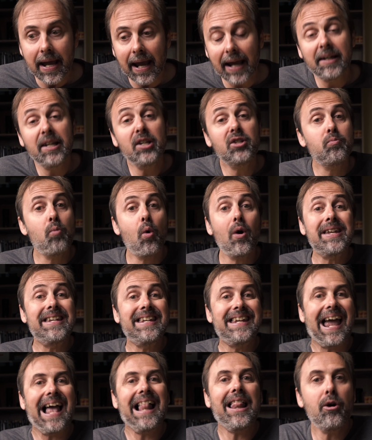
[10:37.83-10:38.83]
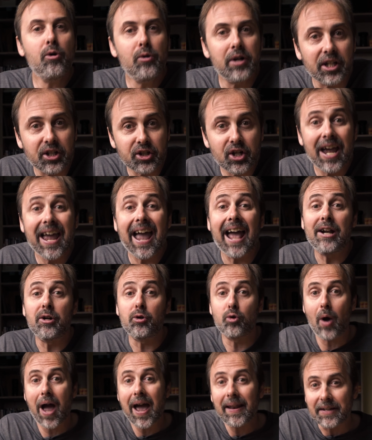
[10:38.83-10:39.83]
It is more yellowish
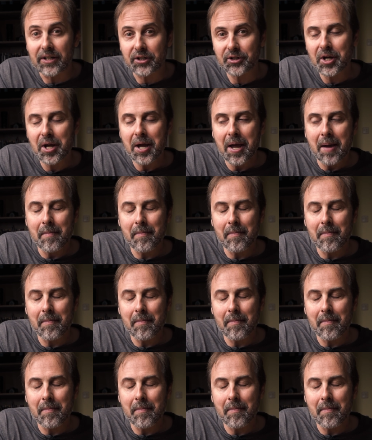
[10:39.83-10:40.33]
and reddish.